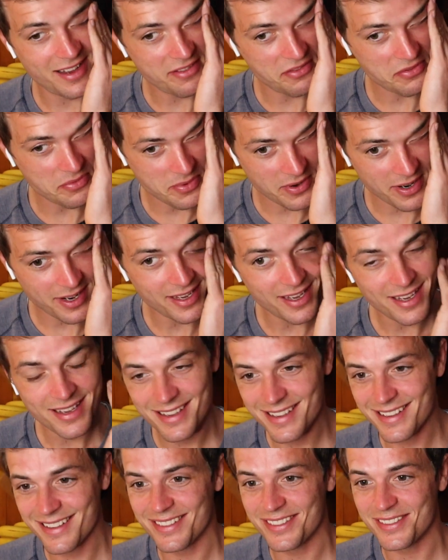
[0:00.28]
everybody.
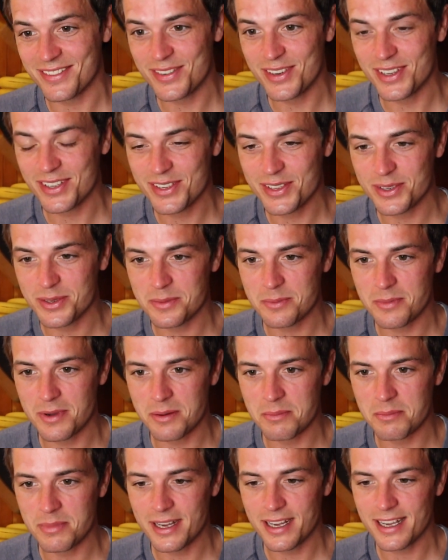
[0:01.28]
Welcome
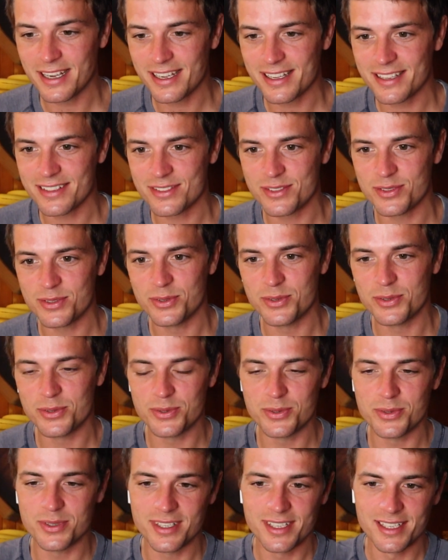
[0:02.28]
back
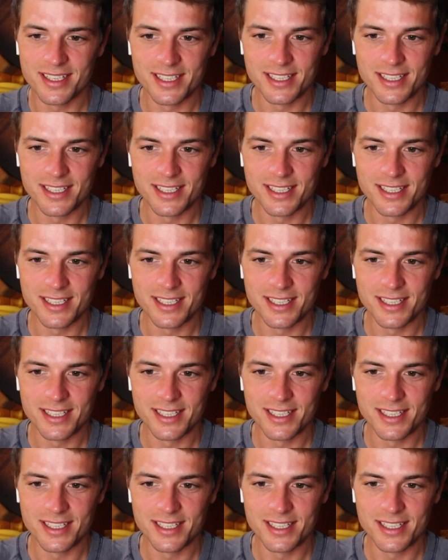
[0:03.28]
to